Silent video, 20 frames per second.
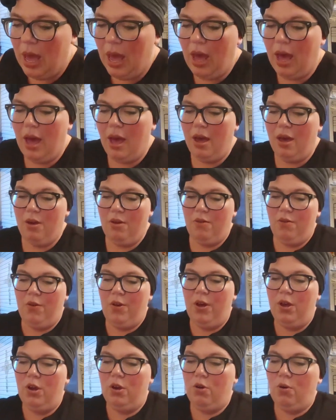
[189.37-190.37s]

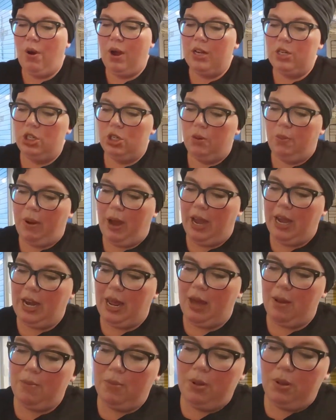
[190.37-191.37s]
of crushed
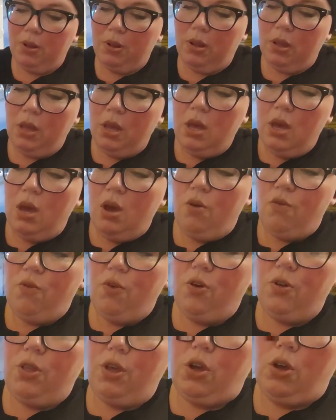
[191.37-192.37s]
pineapple
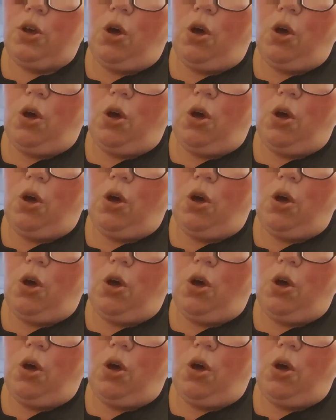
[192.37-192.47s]
for the